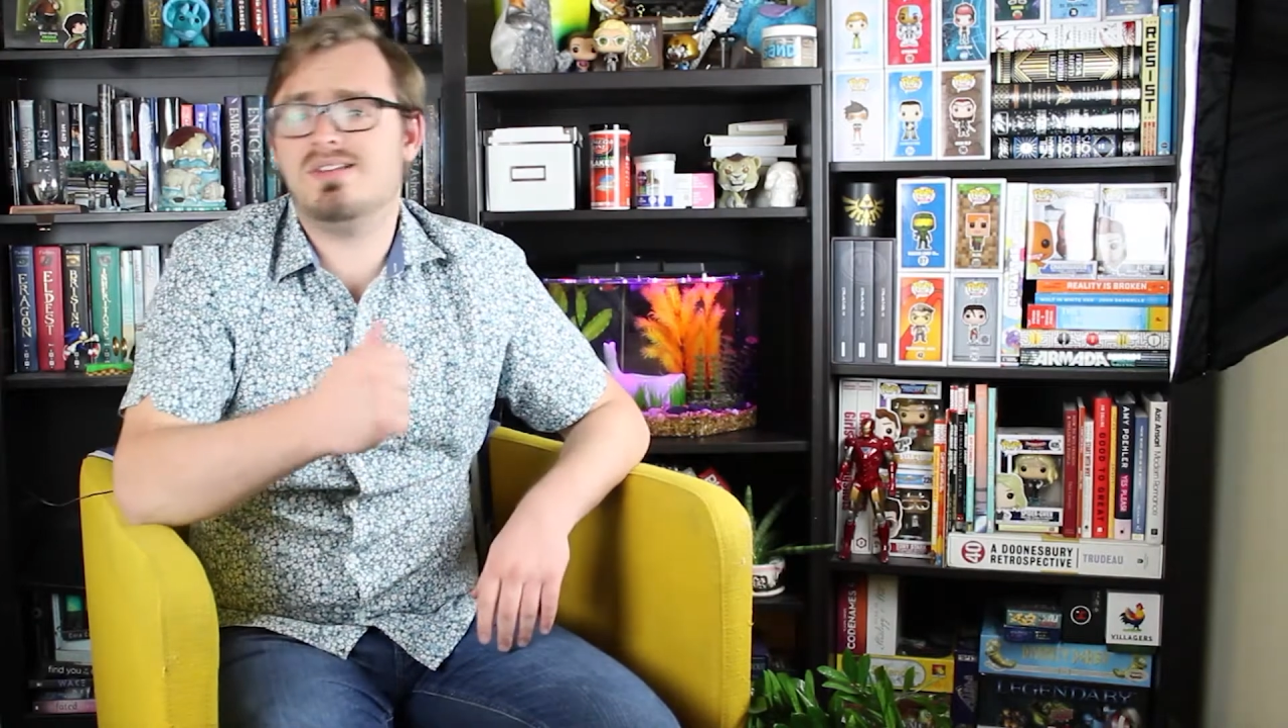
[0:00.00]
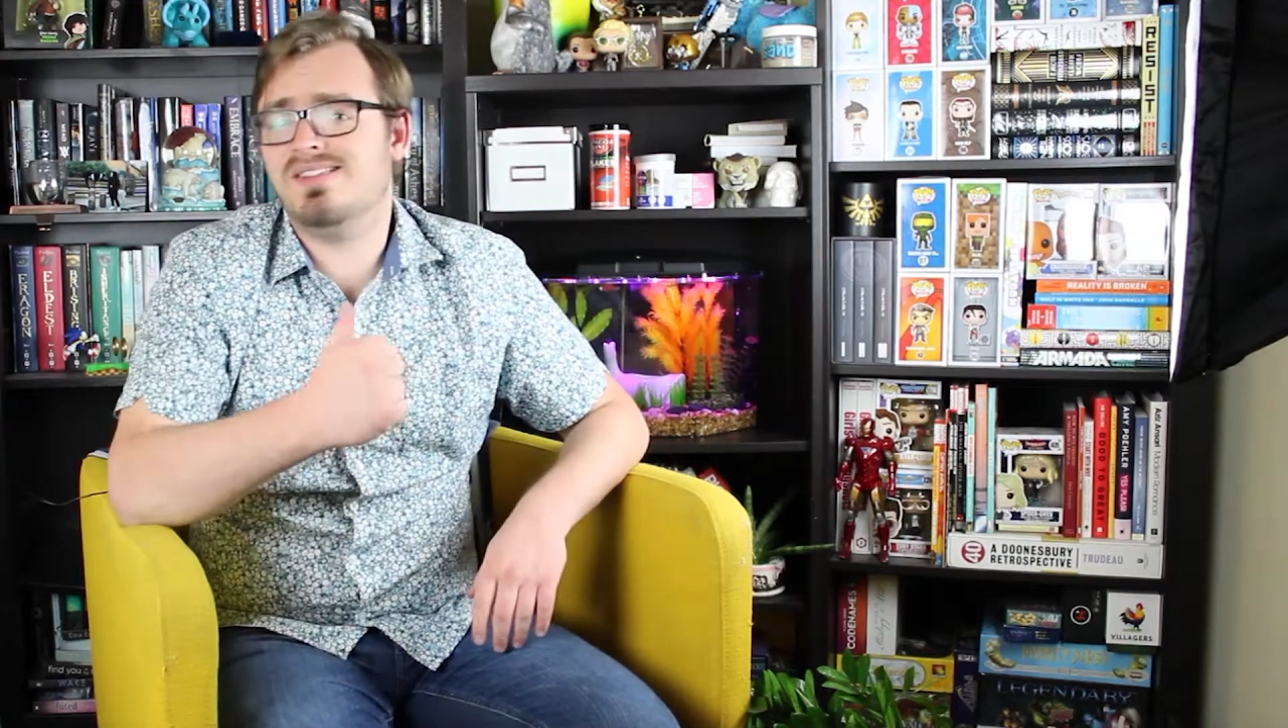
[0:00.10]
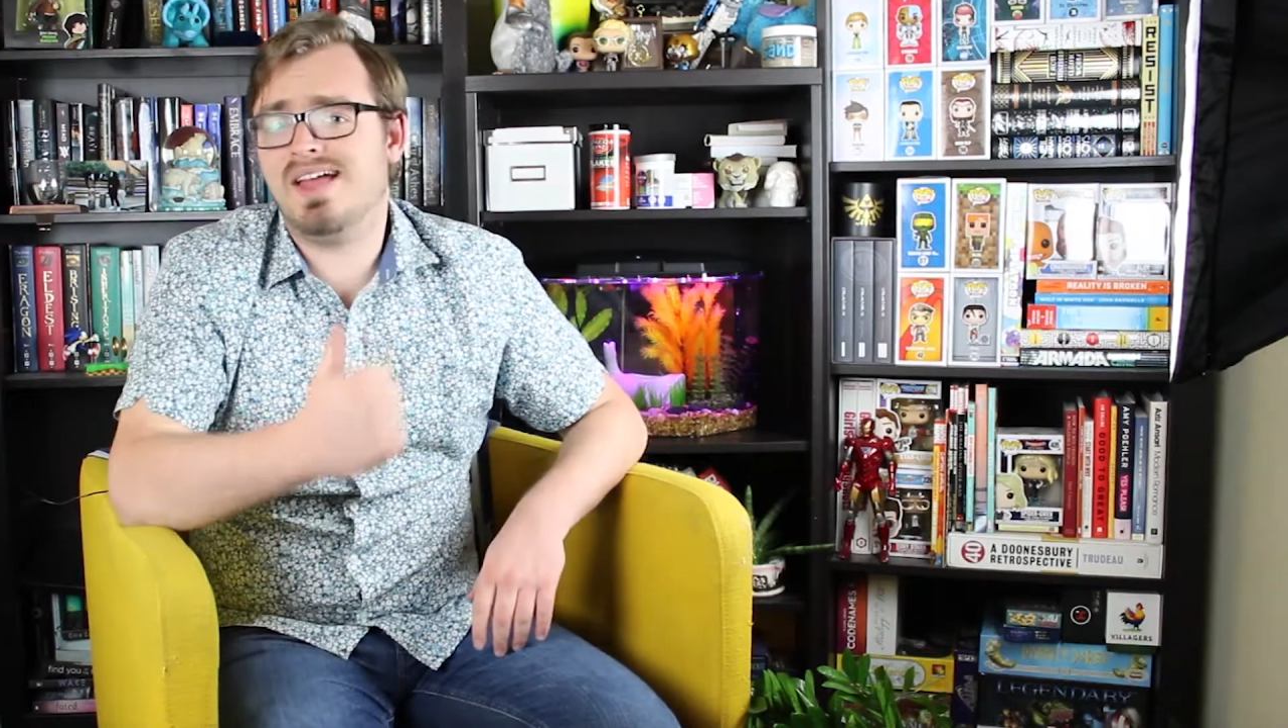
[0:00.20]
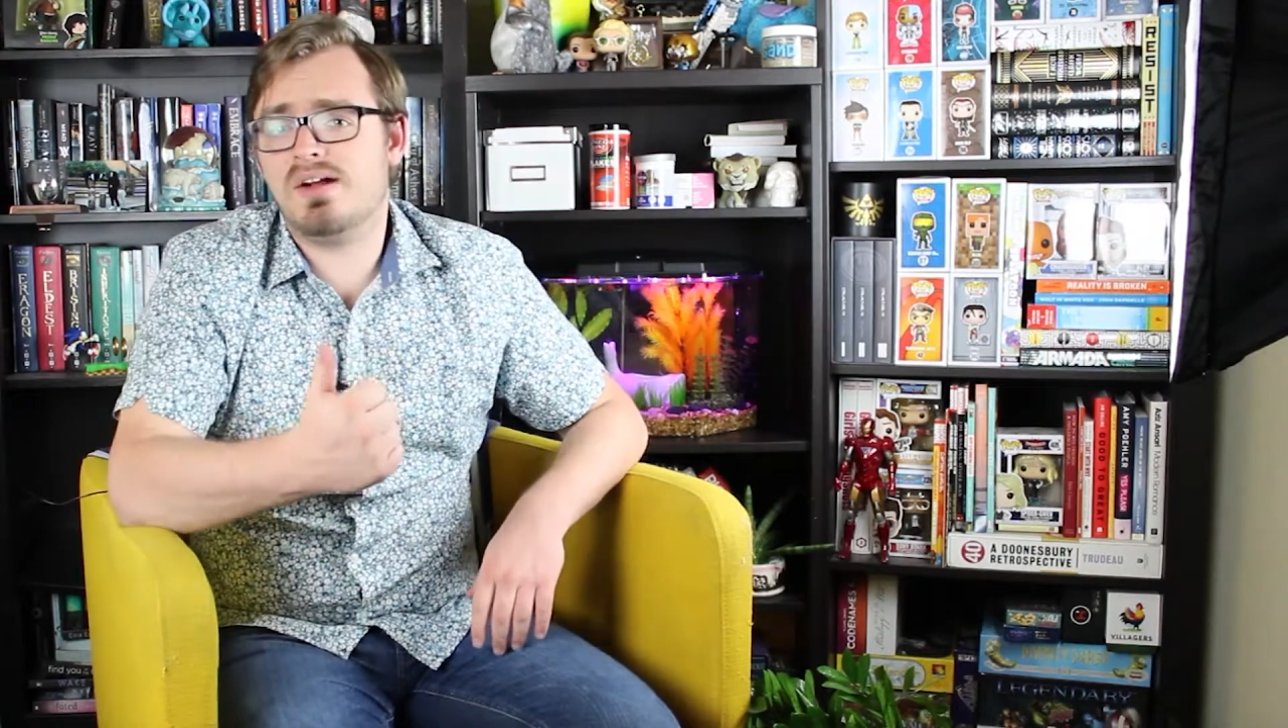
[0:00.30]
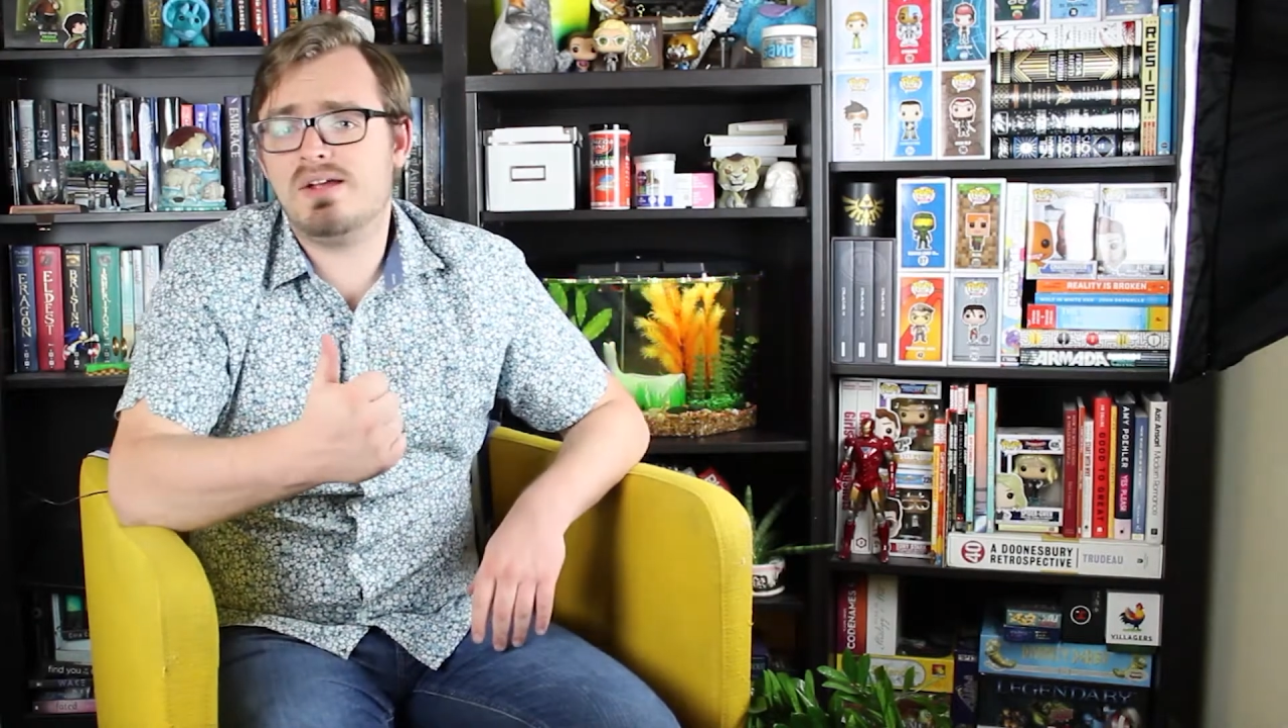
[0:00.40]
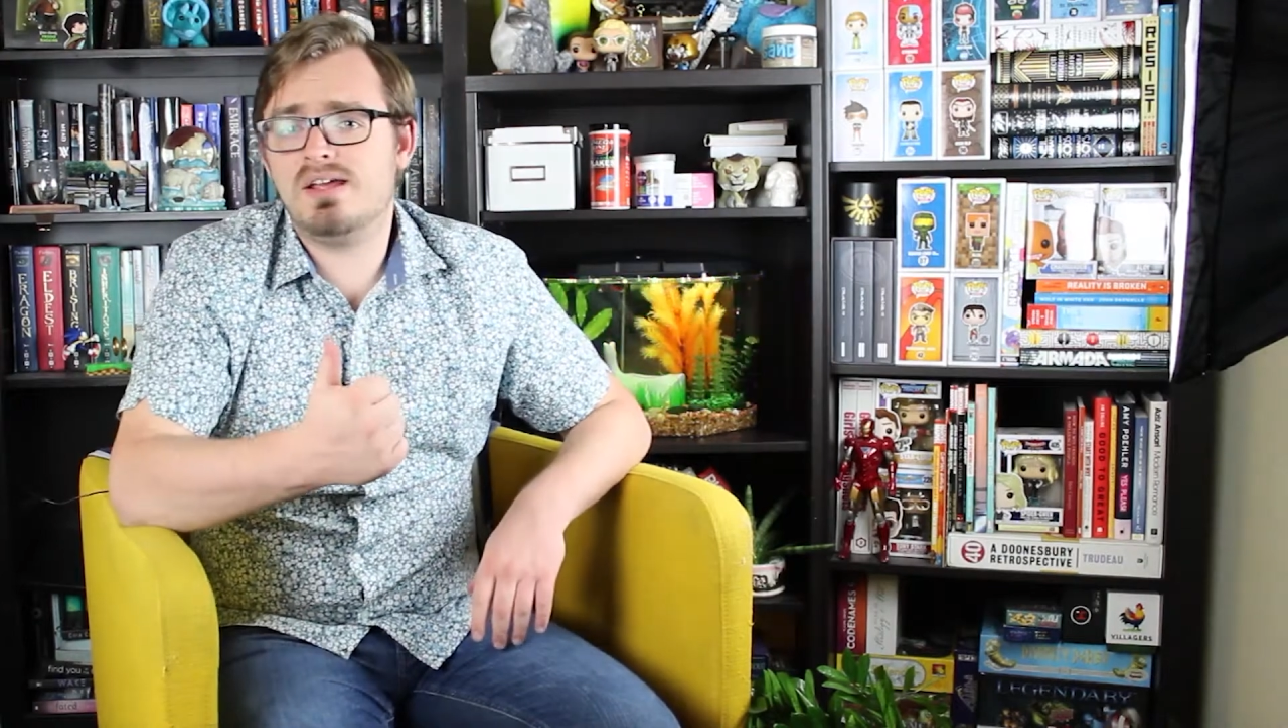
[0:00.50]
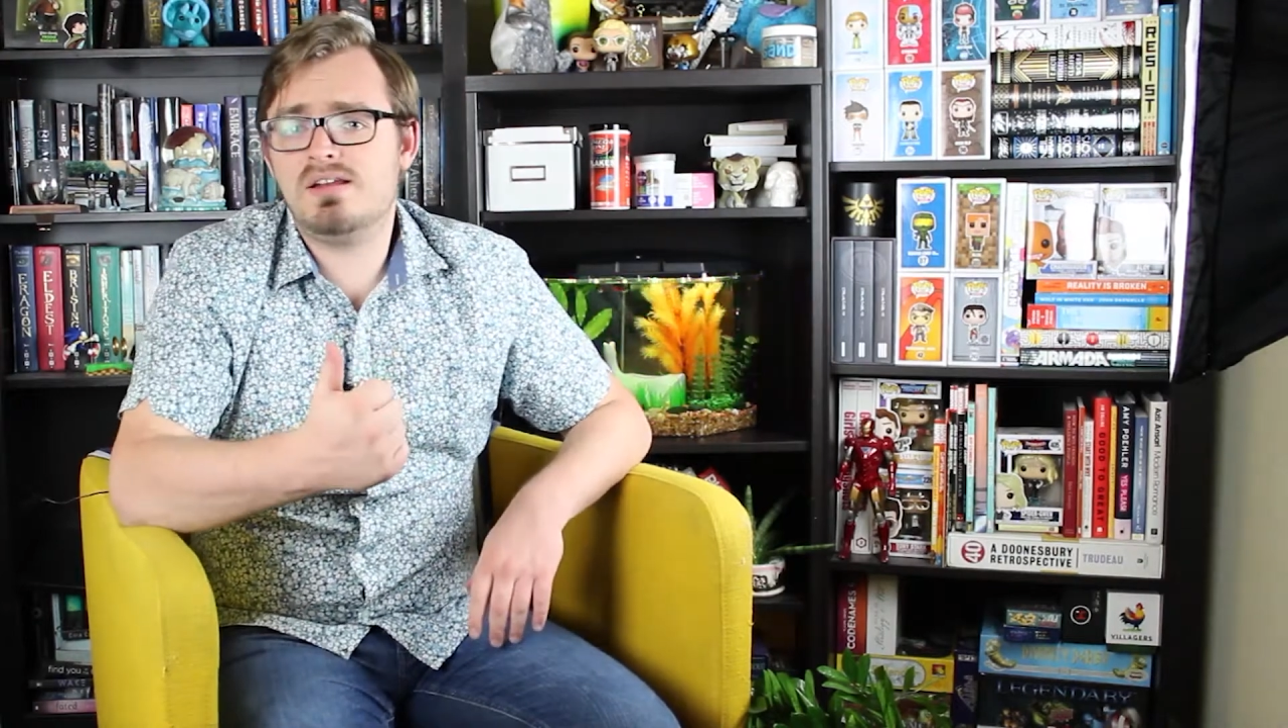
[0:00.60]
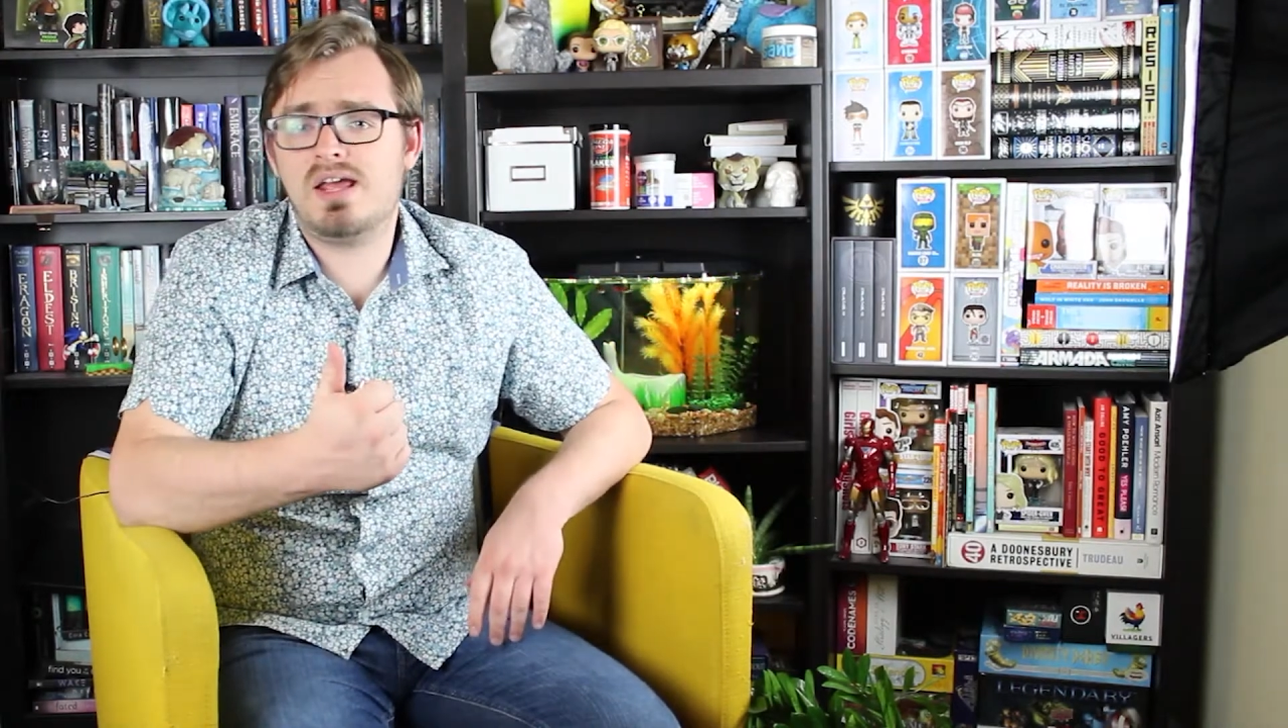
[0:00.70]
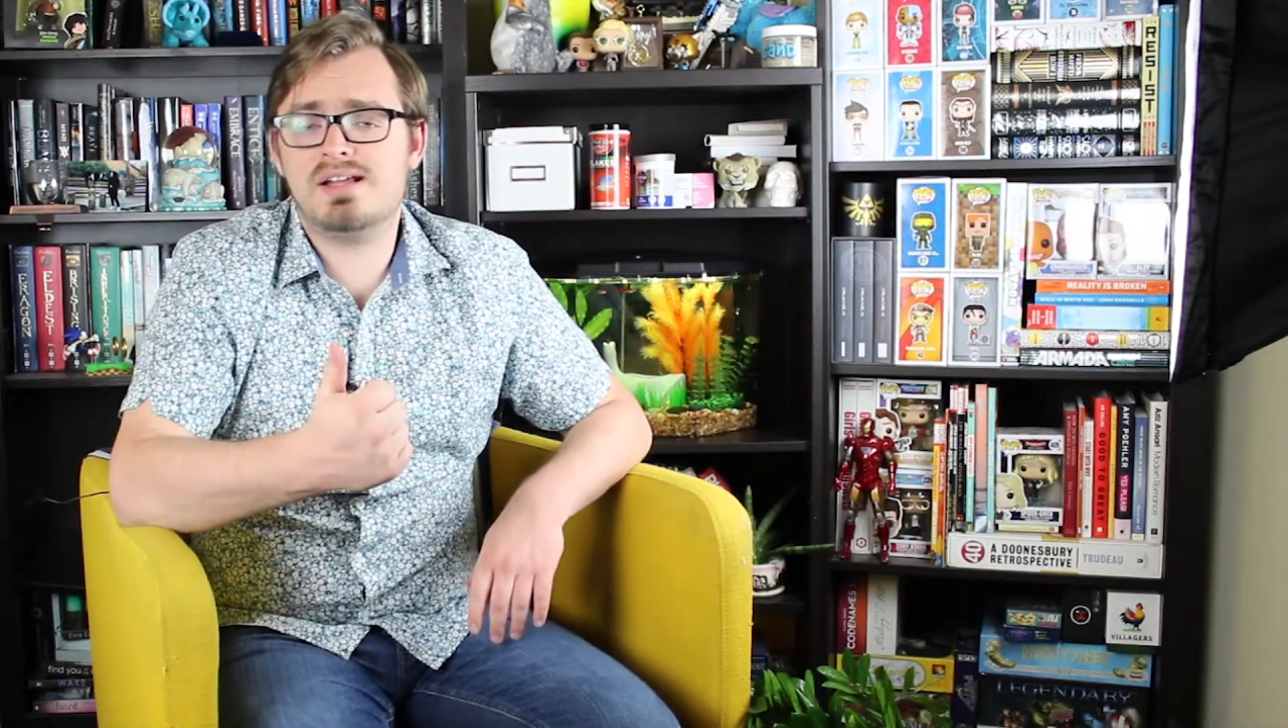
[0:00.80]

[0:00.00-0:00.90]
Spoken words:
around Larian